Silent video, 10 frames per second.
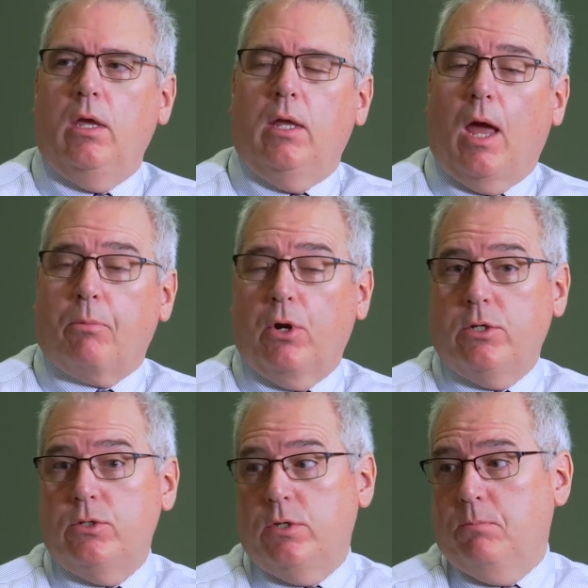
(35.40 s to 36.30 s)
In
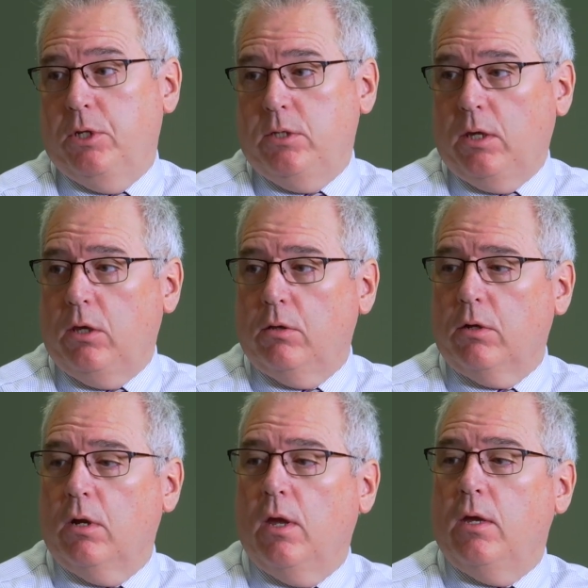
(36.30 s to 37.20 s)
operations in
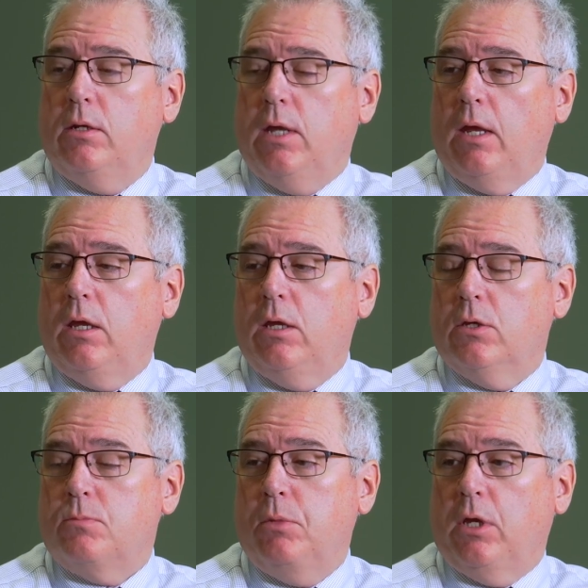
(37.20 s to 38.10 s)
particular, data
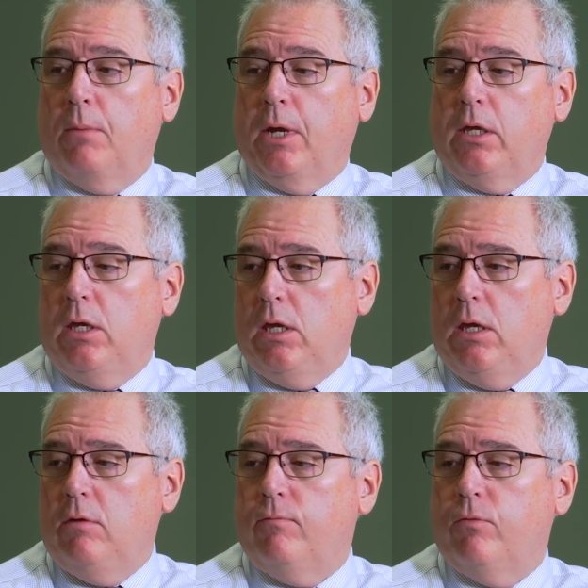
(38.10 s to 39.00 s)
is become a
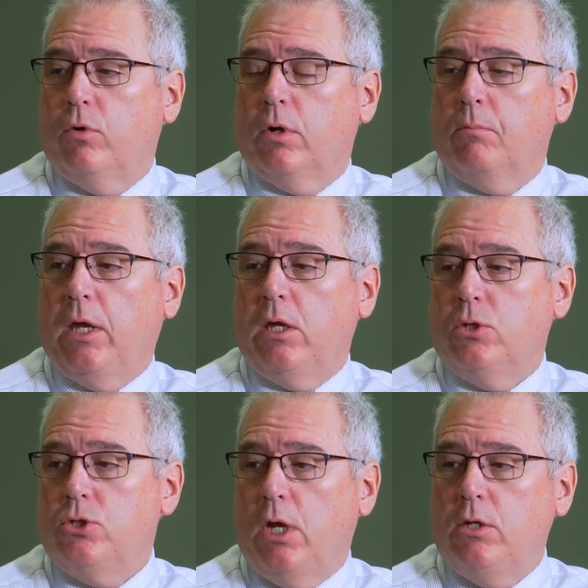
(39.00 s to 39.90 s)
key for
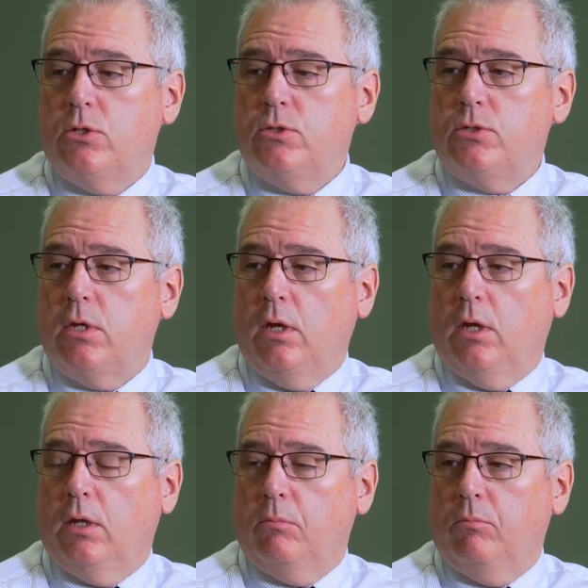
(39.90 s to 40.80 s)
making changes
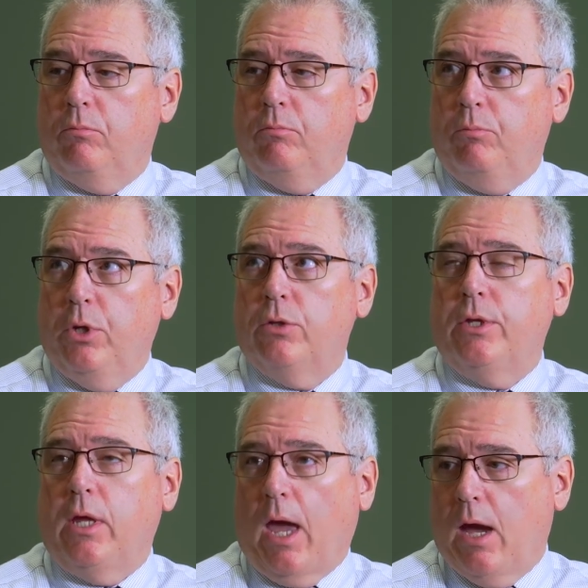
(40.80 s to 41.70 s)
in
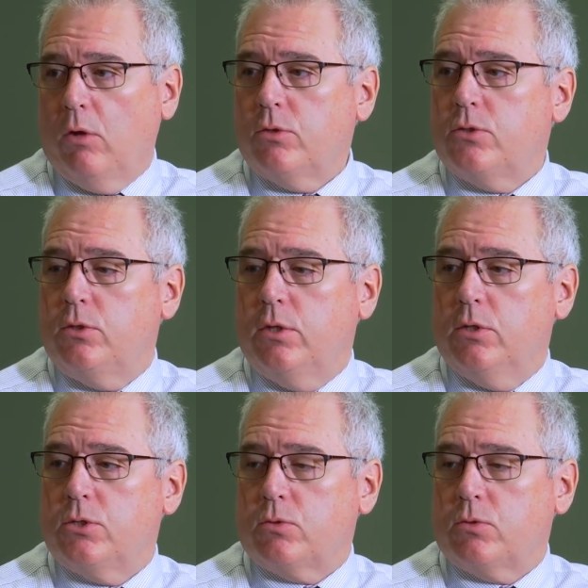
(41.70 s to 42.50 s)
building out the